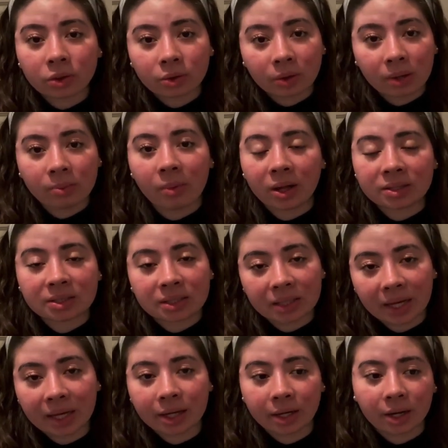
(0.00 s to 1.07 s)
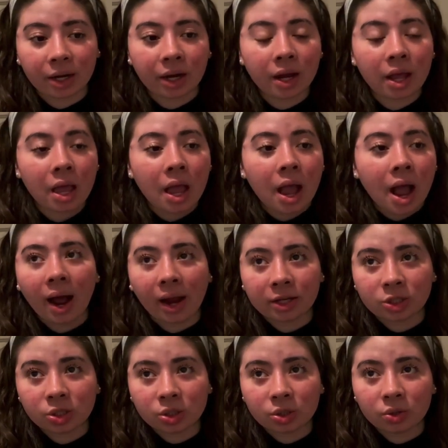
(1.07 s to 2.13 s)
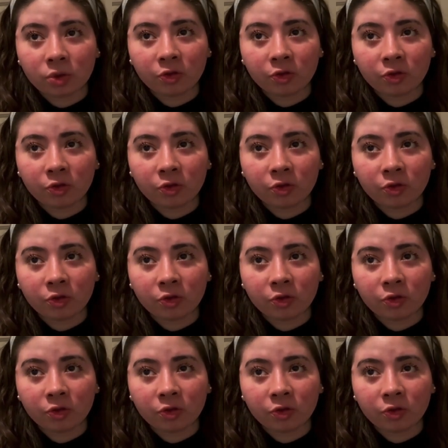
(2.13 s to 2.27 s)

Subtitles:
3 months later, I do